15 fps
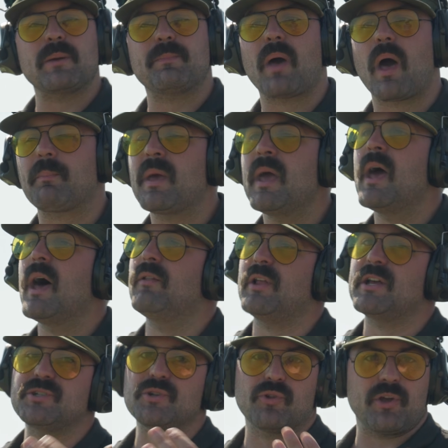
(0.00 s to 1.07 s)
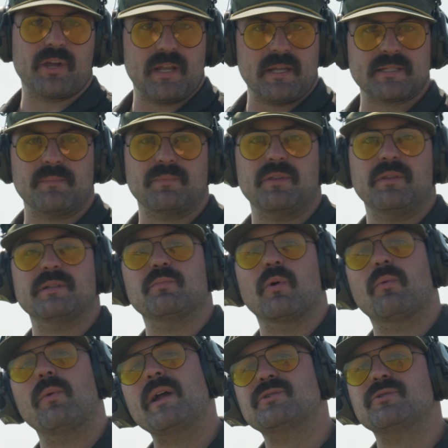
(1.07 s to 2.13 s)
bump, unless you're looking at something that's more
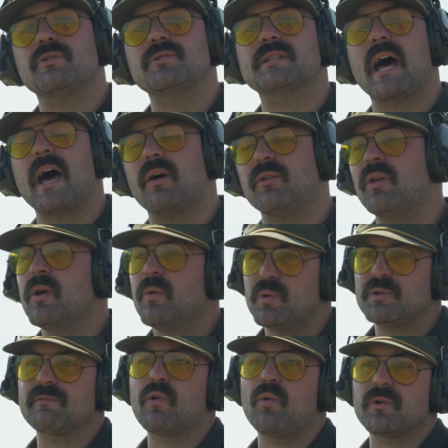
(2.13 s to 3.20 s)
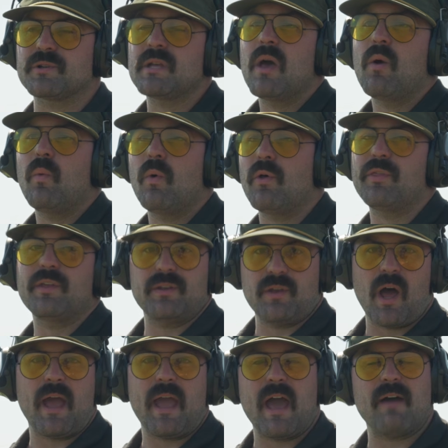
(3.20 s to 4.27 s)
retro styled, which of course will then
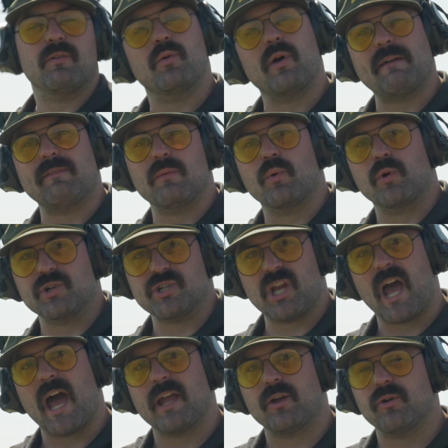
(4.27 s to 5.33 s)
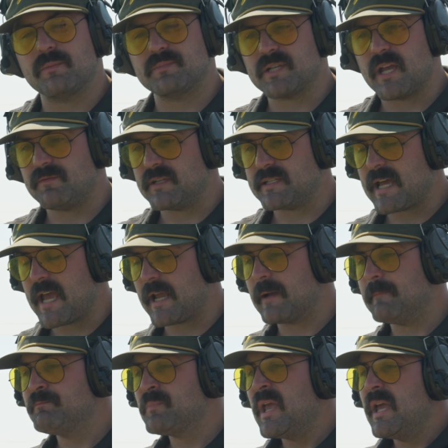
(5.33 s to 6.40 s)
not have, it'll have the more GI grip safety tank.
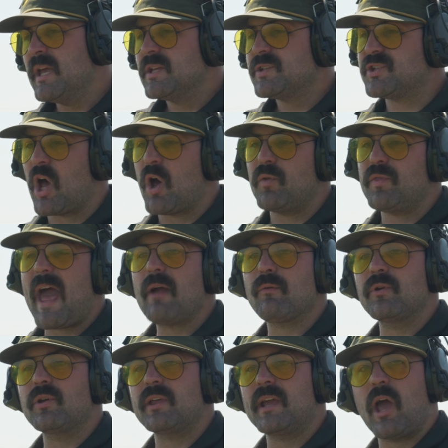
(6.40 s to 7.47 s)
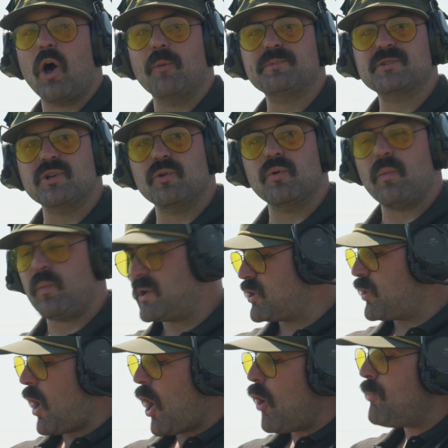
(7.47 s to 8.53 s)
So that really helps you when
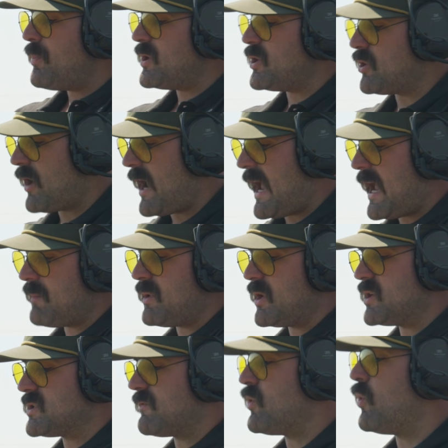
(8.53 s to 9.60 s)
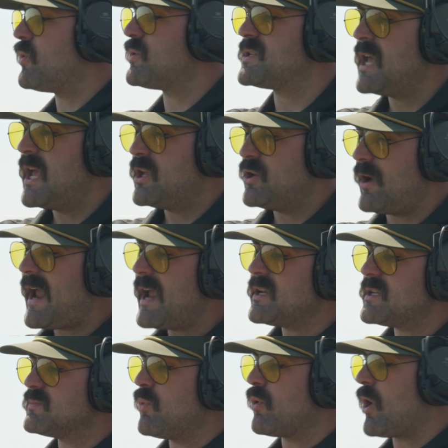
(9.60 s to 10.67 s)
you open your hand, because of course your hand
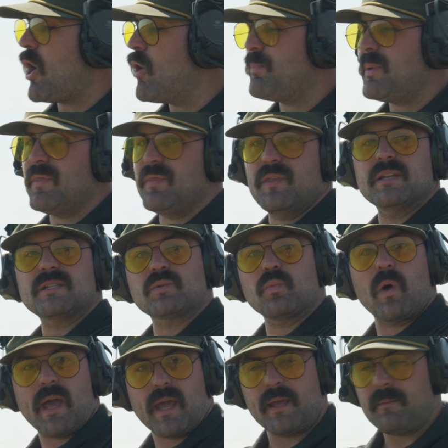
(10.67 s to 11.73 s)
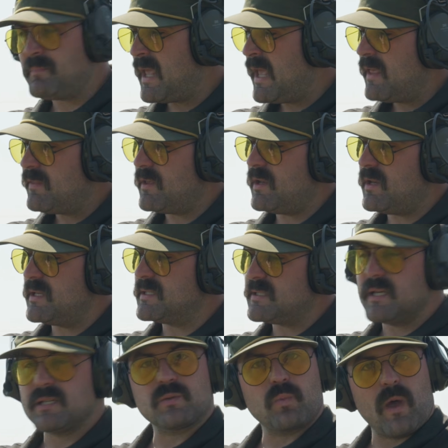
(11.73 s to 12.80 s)
is more open this way than it is
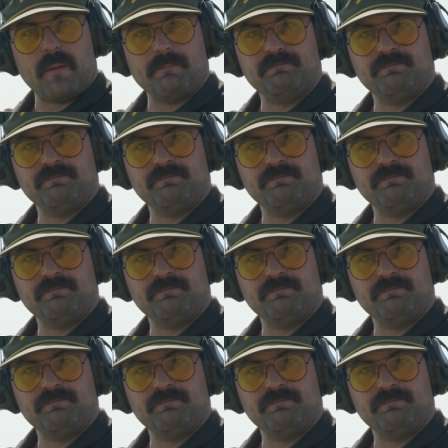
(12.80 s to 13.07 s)
this way.